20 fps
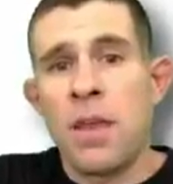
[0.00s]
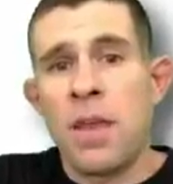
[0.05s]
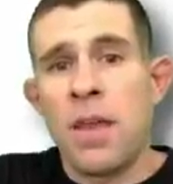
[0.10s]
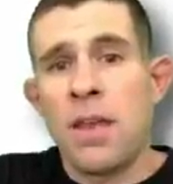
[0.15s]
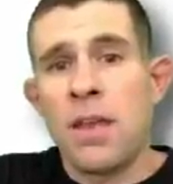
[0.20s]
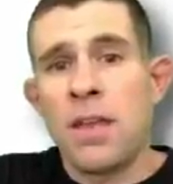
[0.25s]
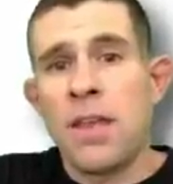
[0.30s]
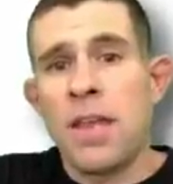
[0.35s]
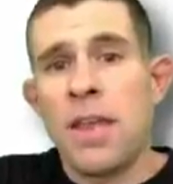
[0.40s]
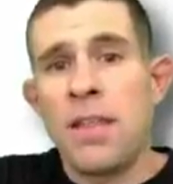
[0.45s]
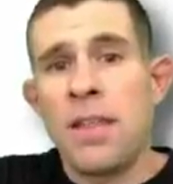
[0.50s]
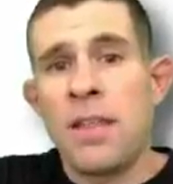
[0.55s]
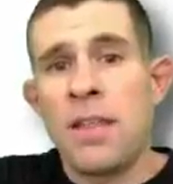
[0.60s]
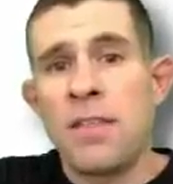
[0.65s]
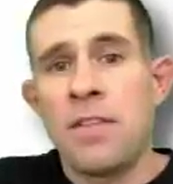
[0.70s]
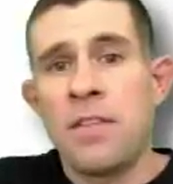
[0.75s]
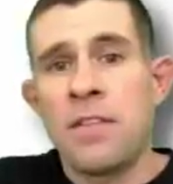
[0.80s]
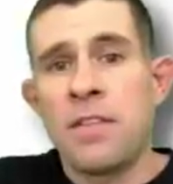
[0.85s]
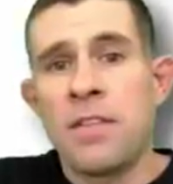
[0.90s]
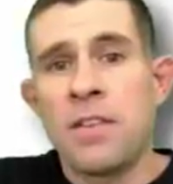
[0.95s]
indicating
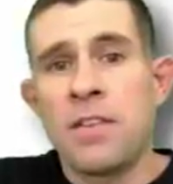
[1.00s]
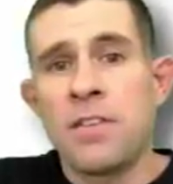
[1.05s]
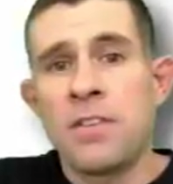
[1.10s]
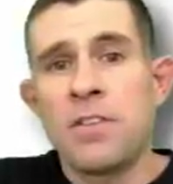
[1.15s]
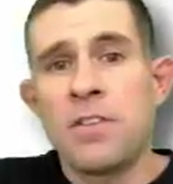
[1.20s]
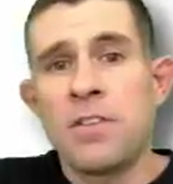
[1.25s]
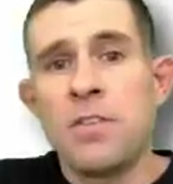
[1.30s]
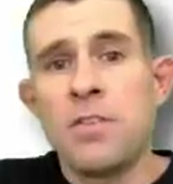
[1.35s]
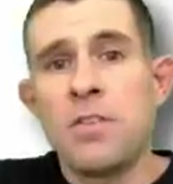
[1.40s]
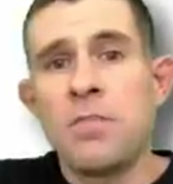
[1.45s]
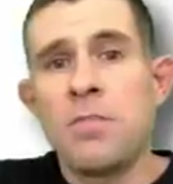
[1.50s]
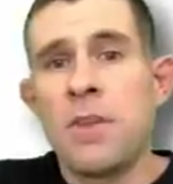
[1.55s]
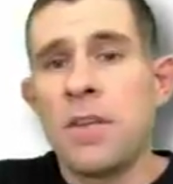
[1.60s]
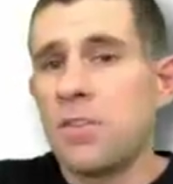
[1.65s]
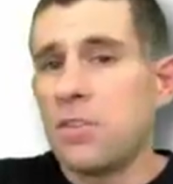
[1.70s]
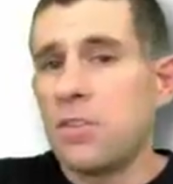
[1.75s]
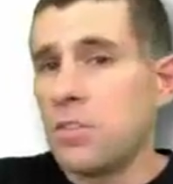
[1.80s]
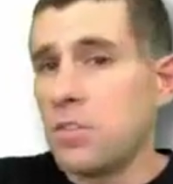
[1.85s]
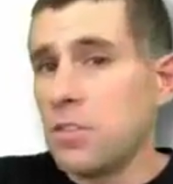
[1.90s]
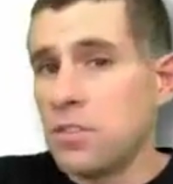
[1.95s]
that this is a
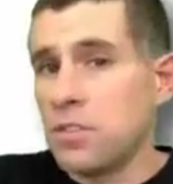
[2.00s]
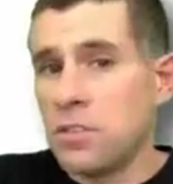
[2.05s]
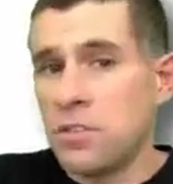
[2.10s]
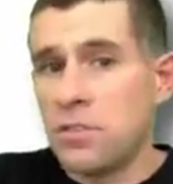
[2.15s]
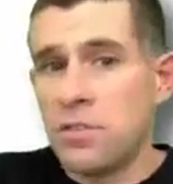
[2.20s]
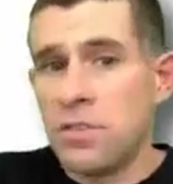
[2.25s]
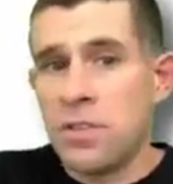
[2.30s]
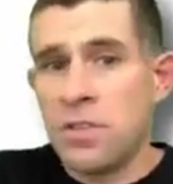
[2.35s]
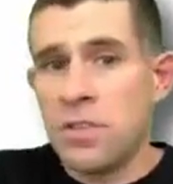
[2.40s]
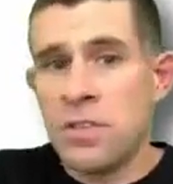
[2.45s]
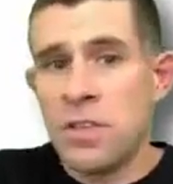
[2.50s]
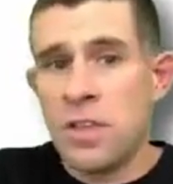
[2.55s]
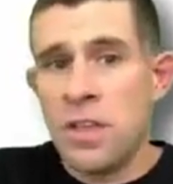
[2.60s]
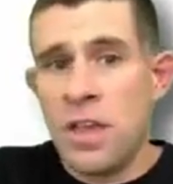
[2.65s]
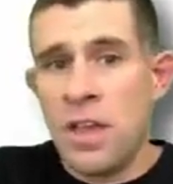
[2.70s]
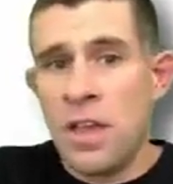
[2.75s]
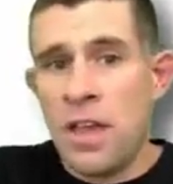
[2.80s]
2-dimensional surface,